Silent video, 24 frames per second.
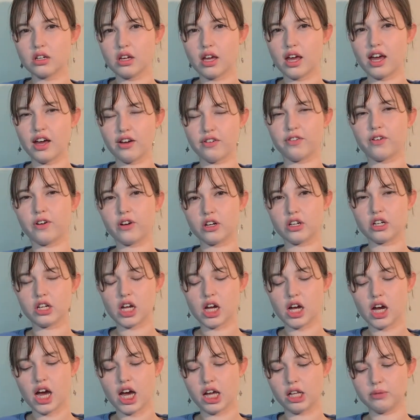effort
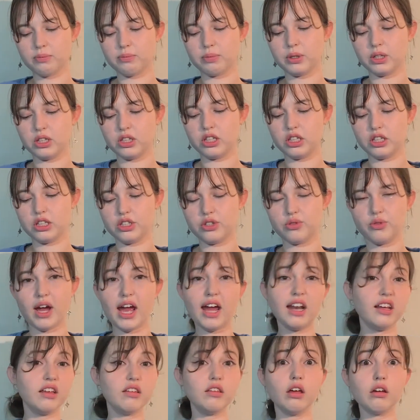I'll put into
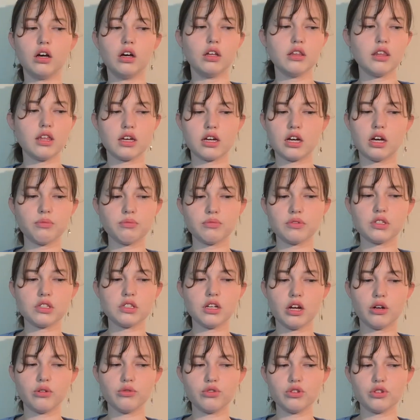anything that comes
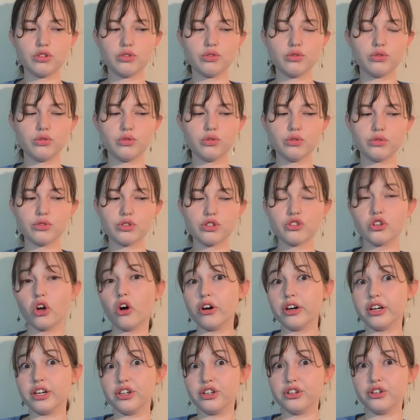down to
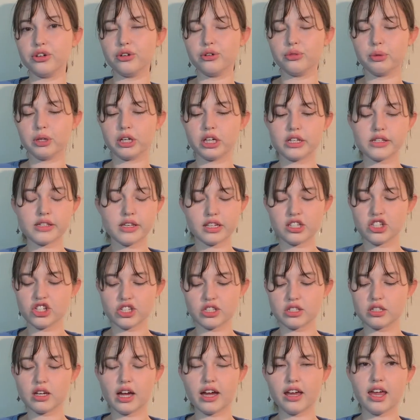sewing, because I
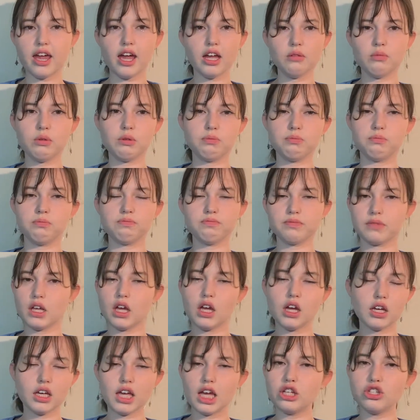
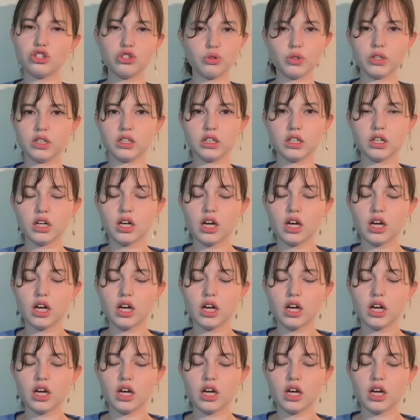can't do it.